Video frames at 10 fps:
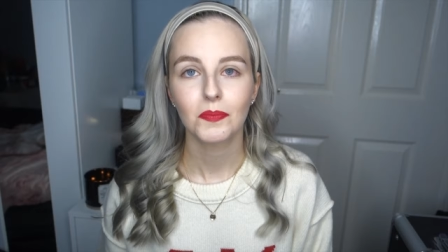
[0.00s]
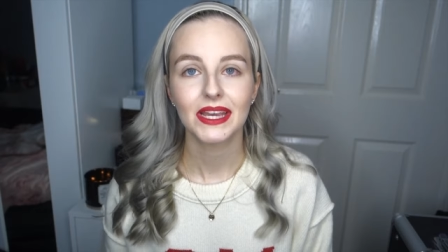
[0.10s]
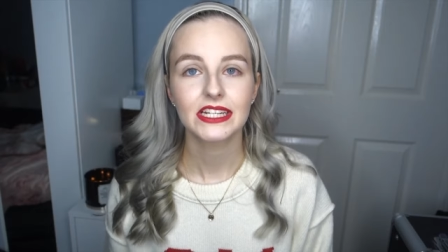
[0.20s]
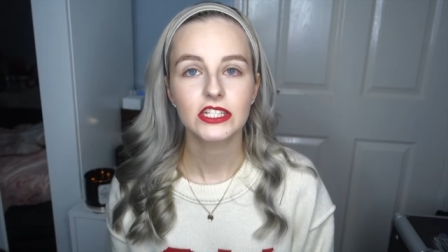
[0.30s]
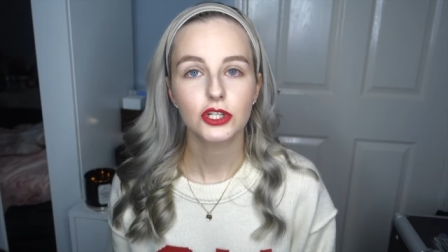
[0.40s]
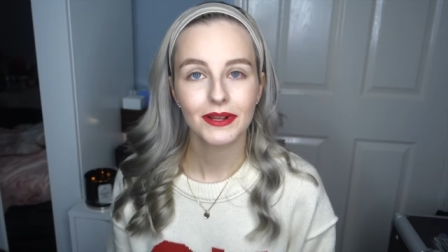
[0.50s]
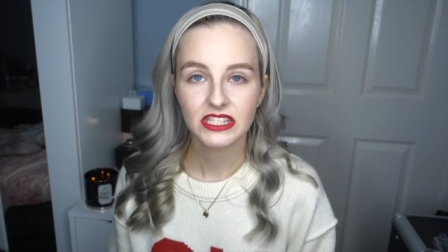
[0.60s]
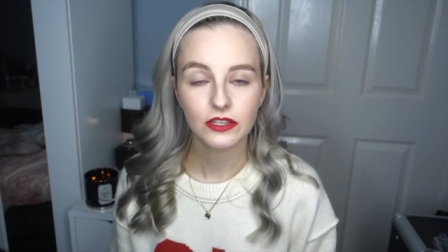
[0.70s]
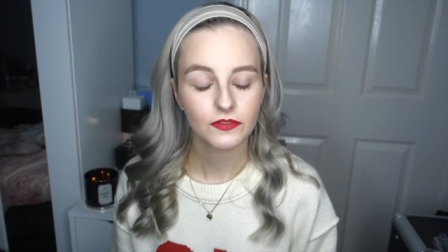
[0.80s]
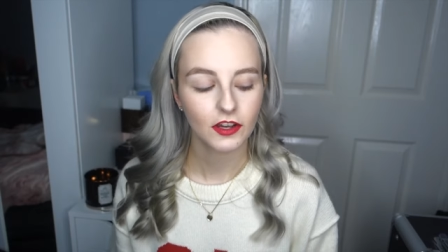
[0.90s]
paid
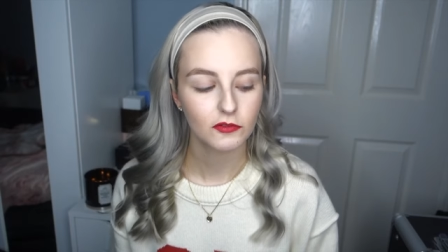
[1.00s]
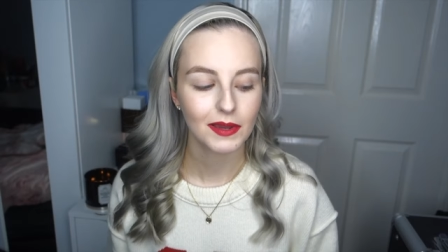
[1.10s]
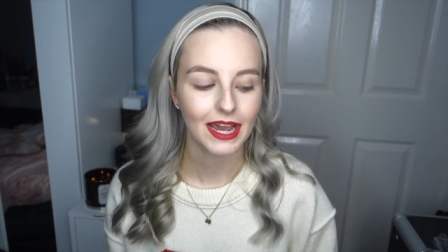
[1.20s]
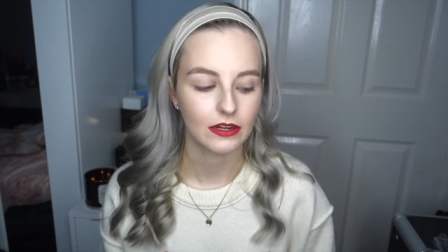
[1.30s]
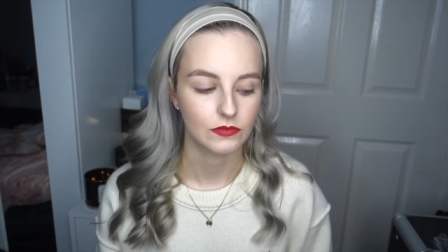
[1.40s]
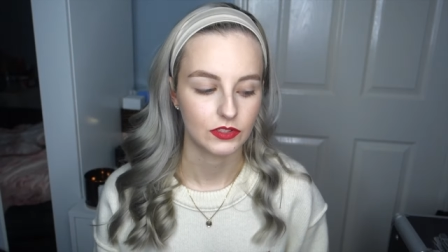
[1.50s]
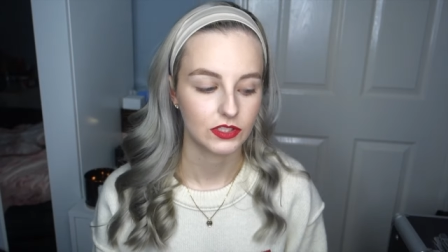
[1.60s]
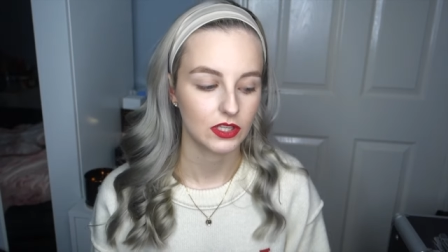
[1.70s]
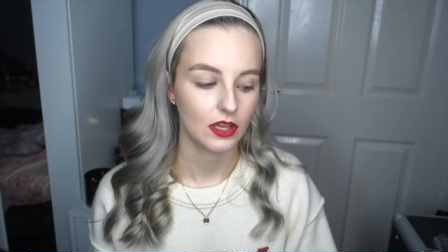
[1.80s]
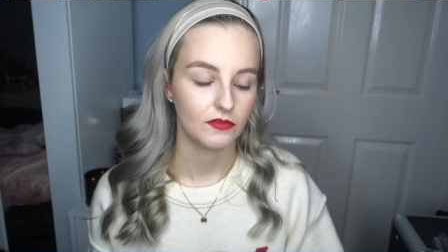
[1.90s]
25
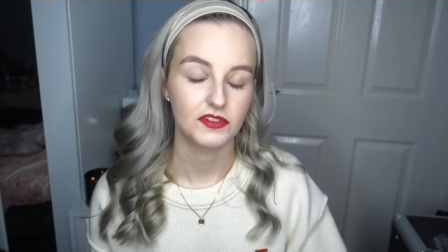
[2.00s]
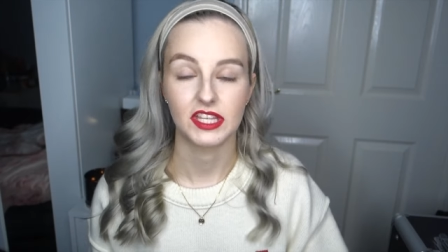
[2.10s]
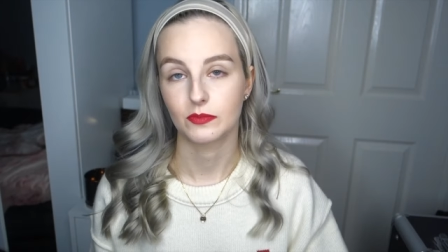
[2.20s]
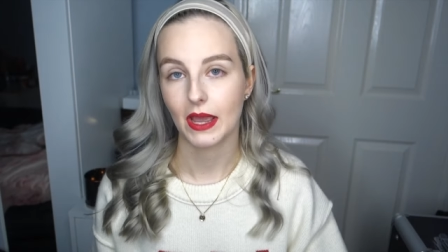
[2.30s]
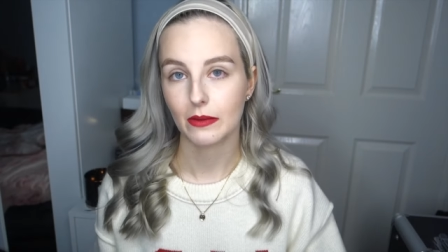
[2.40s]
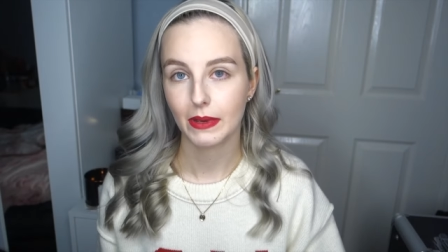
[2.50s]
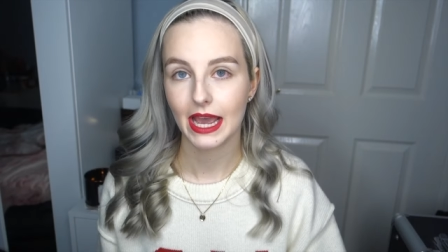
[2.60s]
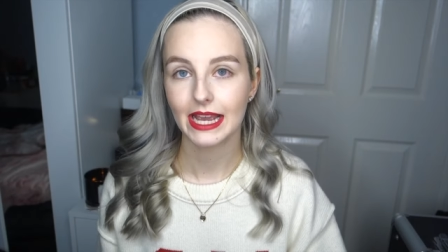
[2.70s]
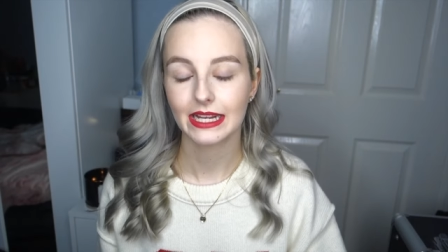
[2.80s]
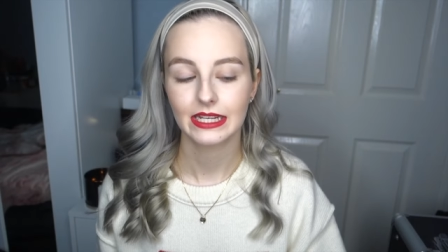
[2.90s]
pounds for this
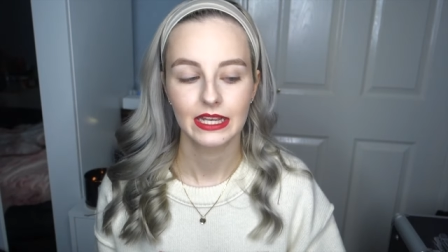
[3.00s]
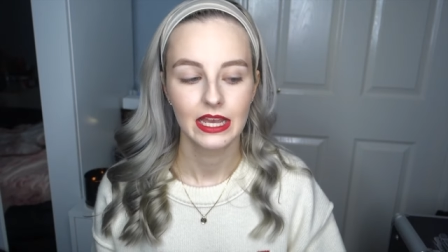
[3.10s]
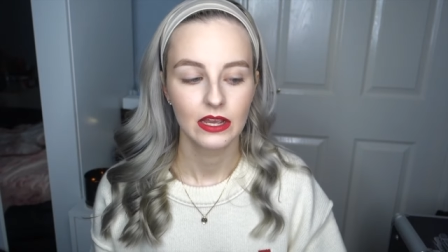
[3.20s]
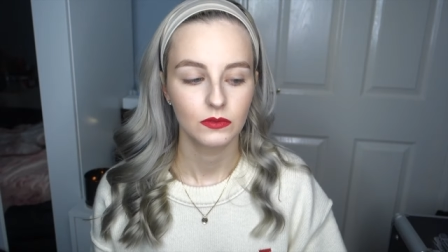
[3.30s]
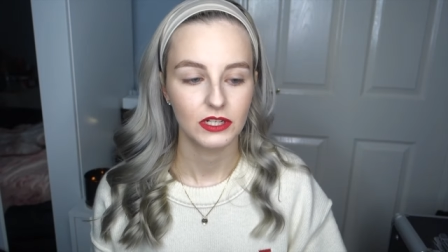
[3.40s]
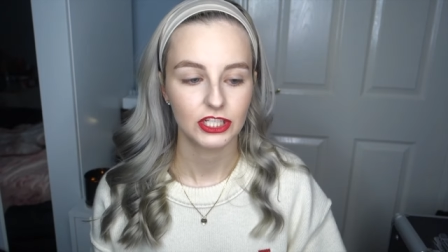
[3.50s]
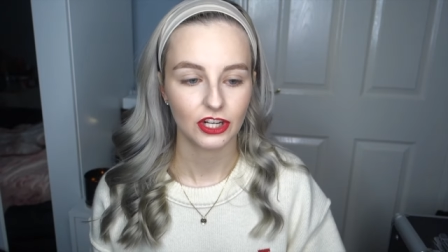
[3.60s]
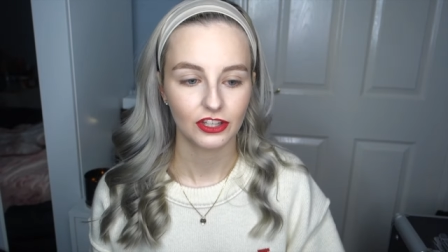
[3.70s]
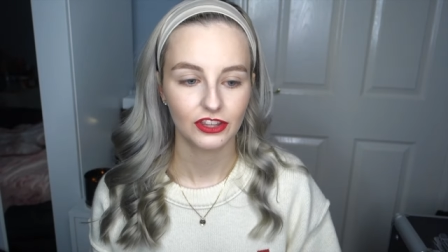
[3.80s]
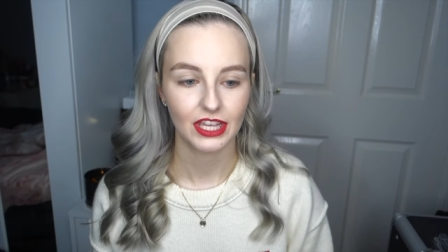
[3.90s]
backpack, which
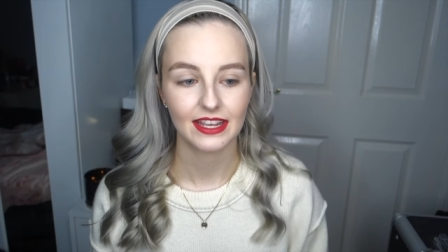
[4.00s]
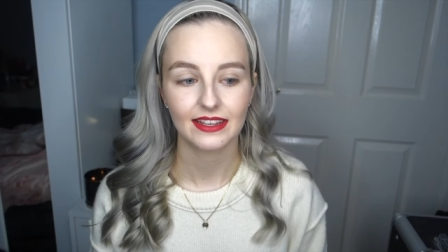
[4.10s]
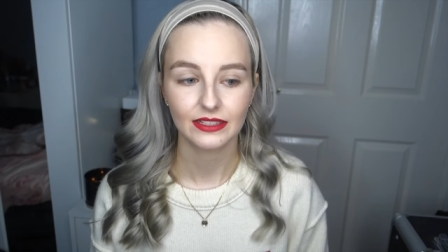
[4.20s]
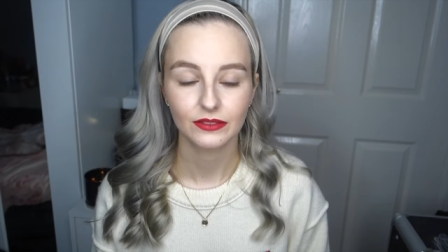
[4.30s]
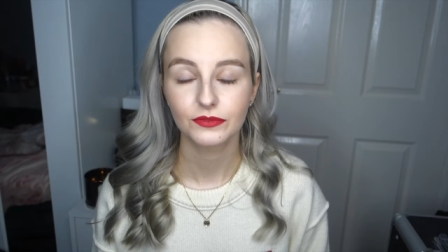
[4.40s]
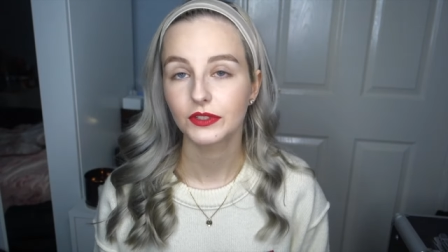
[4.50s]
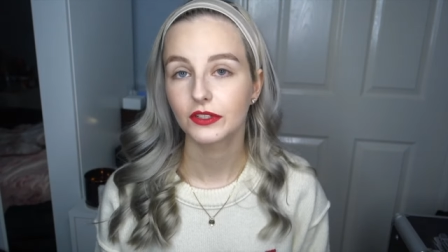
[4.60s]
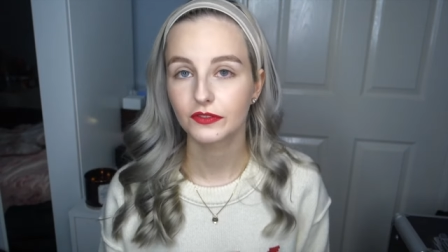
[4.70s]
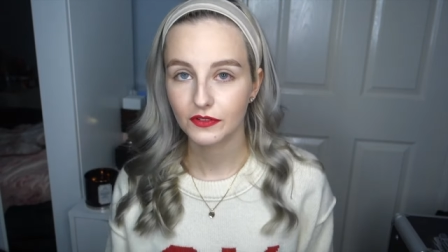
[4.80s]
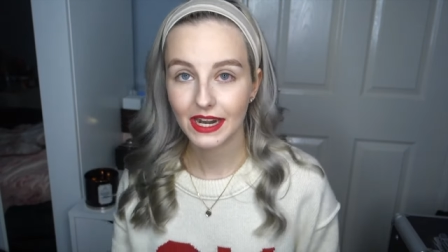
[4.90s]
I think
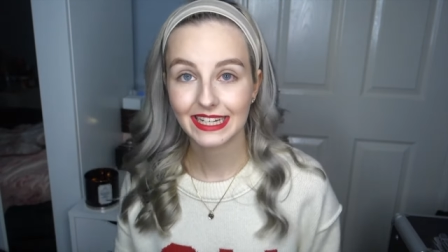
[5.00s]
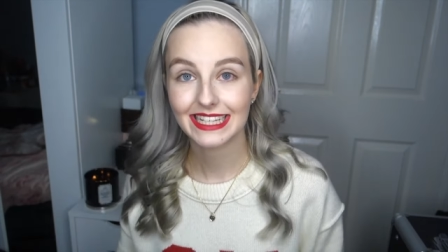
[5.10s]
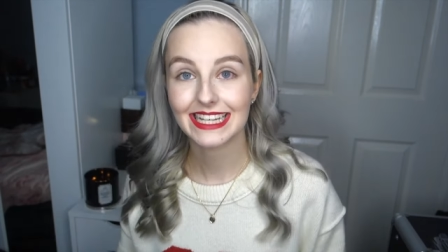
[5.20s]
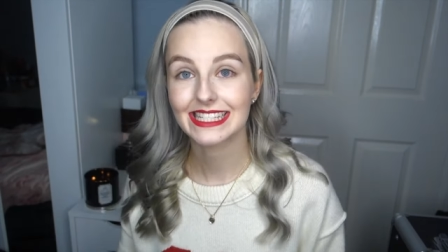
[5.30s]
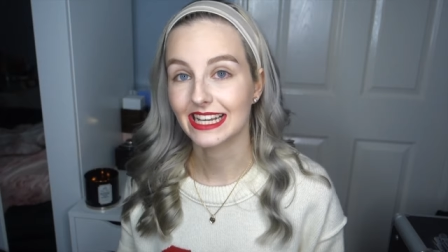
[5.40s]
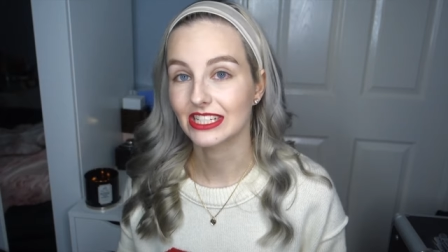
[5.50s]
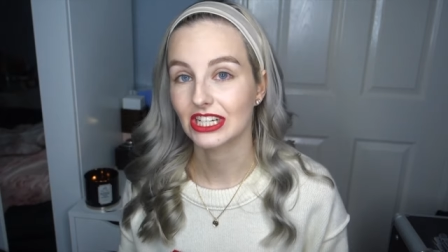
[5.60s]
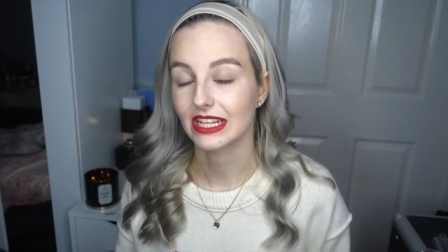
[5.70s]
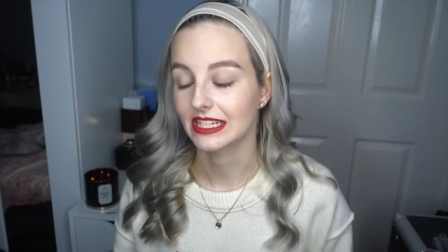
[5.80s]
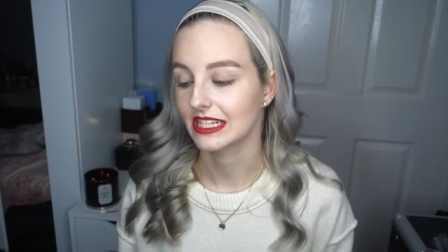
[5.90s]
for Fiorelli is
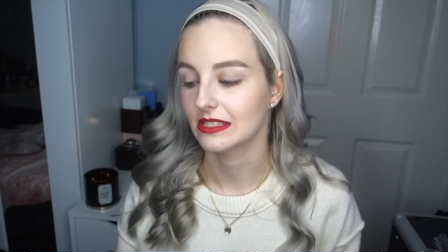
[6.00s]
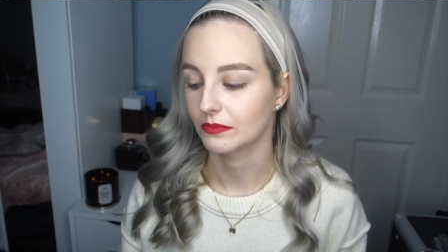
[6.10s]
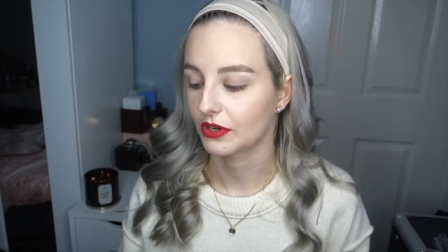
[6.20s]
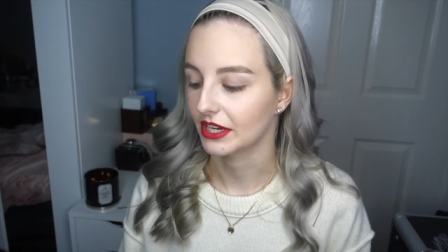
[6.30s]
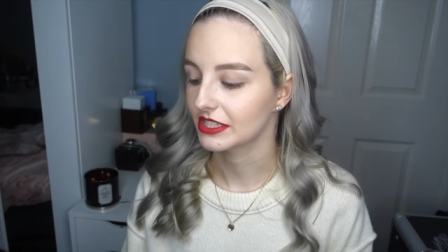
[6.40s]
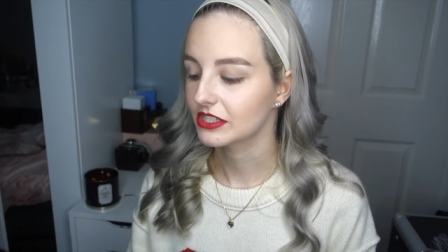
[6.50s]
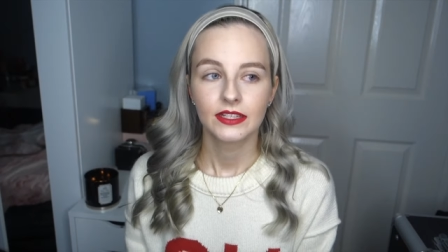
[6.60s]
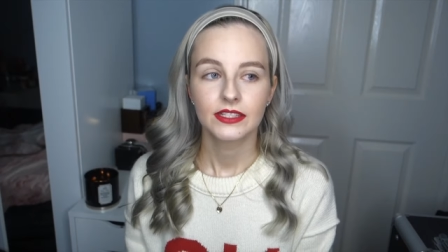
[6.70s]
actually a decent price.